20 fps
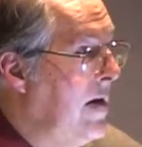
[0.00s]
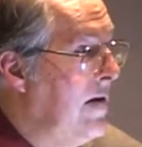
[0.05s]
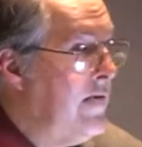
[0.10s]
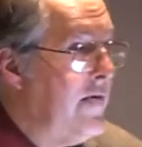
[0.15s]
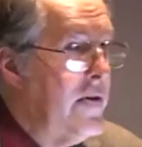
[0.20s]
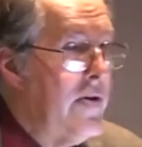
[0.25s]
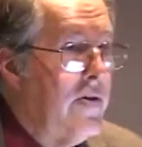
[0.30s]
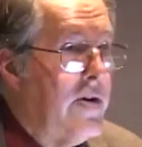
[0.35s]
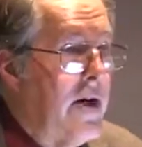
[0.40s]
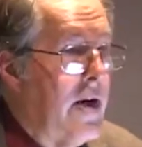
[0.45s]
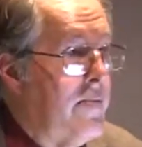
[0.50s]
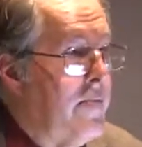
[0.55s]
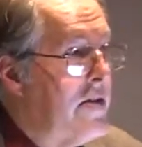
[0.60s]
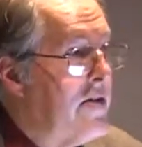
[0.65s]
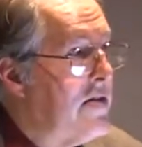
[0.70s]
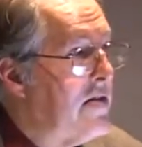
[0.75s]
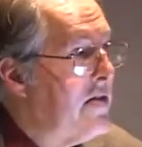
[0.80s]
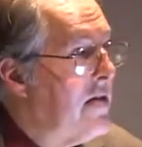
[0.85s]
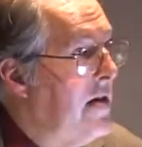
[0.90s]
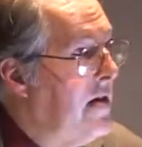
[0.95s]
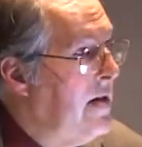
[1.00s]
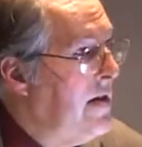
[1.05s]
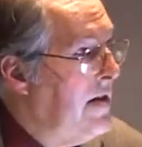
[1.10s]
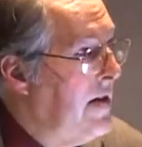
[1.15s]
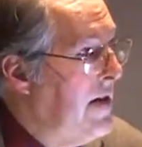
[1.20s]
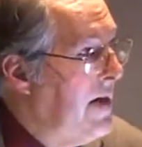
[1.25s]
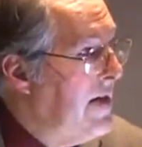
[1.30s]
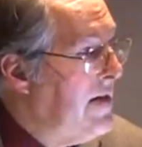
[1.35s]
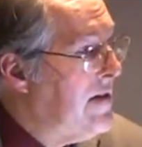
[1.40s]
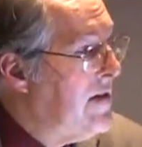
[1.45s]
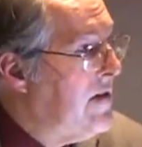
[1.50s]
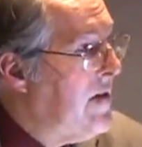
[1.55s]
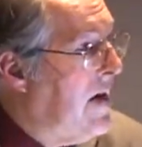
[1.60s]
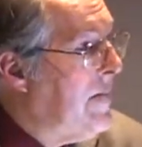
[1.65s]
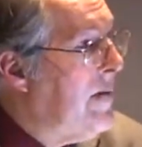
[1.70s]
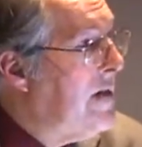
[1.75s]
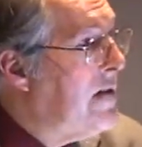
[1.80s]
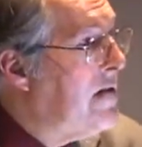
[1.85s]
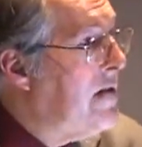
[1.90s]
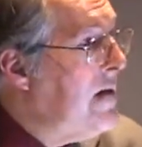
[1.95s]
For you chemists, the
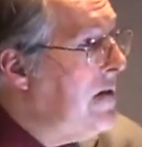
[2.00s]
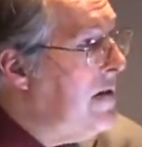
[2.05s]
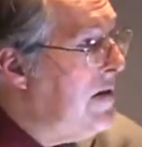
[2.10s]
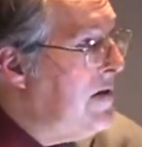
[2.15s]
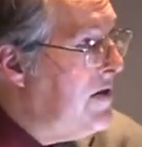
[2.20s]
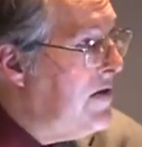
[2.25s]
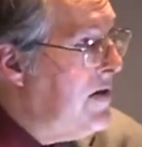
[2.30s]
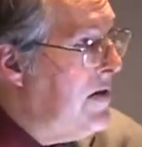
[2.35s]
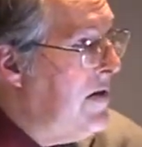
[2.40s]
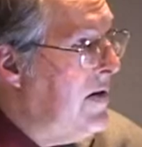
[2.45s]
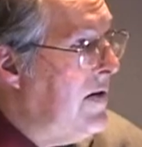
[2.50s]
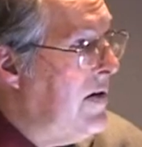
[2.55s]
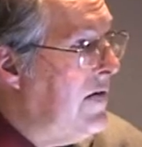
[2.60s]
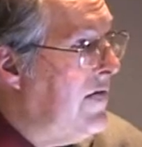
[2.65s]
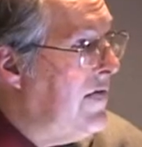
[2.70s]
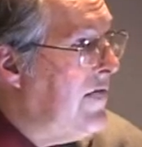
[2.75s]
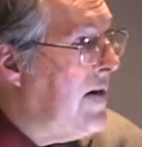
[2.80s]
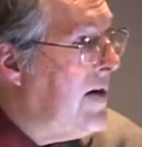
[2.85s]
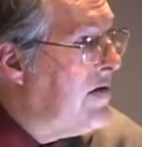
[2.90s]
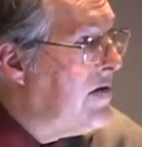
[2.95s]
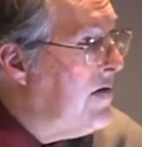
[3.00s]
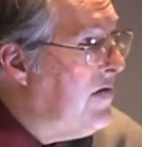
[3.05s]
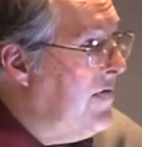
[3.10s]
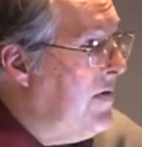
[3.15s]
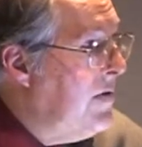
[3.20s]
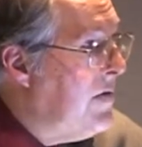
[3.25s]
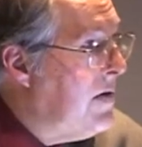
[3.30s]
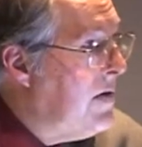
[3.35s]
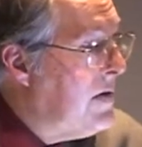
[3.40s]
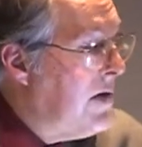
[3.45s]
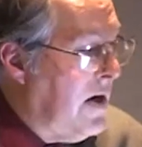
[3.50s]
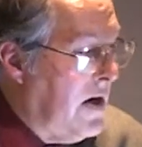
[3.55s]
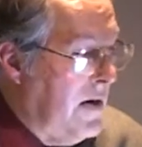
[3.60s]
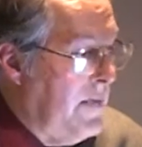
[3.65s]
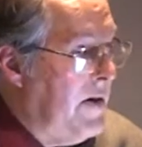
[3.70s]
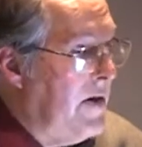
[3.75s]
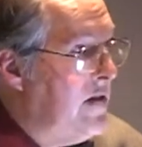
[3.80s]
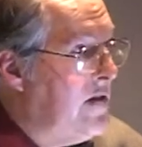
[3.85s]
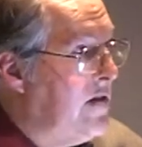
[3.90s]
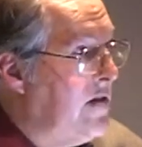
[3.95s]
isotopic signature of fossil fuel
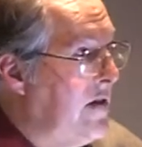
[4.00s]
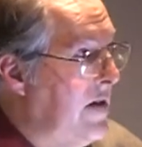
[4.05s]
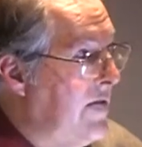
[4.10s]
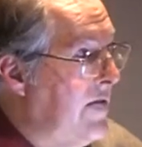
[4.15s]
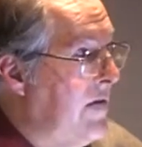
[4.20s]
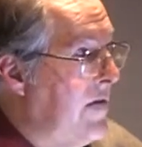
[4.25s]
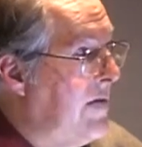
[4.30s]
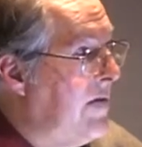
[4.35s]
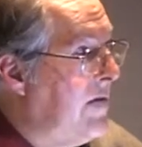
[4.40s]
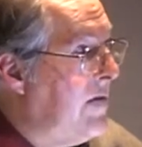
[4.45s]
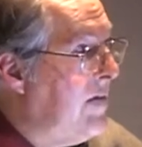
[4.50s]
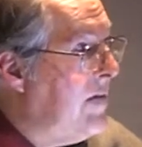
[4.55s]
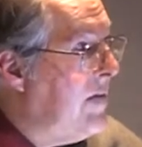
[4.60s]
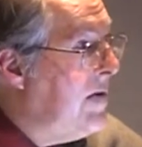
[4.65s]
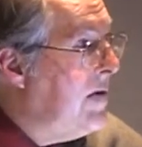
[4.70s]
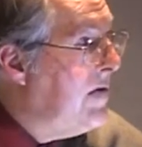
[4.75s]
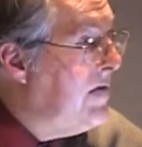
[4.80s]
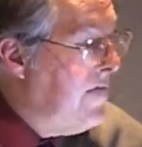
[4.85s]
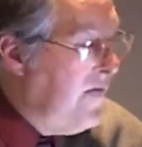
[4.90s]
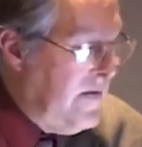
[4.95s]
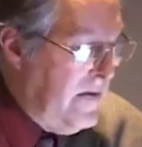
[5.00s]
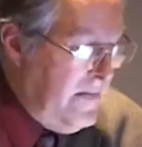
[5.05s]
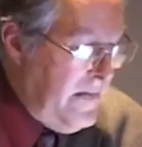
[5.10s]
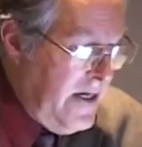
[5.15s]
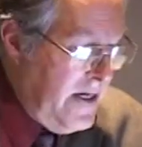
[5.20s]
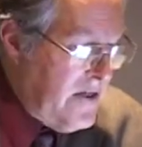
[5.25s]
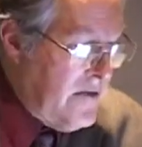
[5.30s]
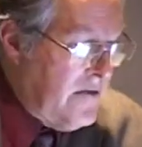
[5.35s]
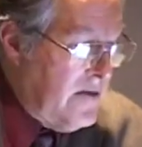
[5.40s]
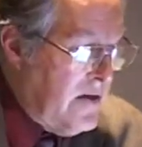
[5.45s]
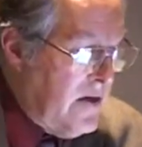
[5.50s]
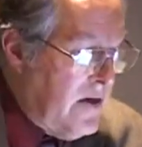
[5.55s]
carbon is different from natural